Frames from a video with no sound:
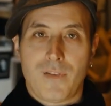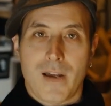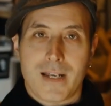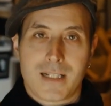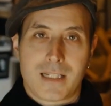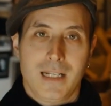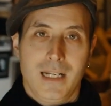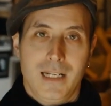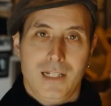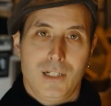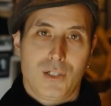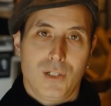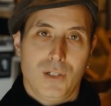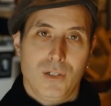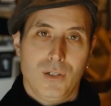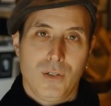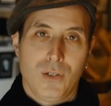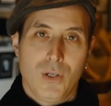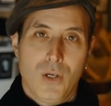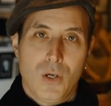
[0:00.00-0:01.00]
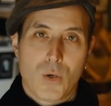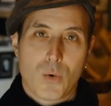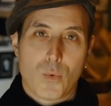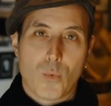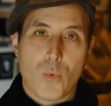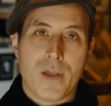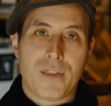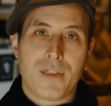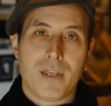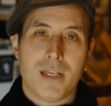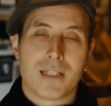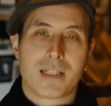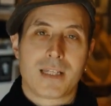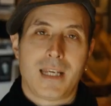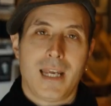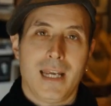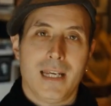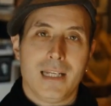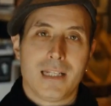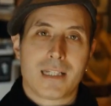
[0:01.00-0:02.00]
fascination with his
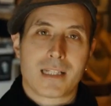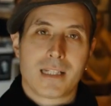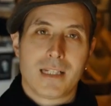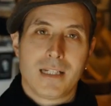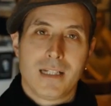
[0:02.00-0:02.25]
case.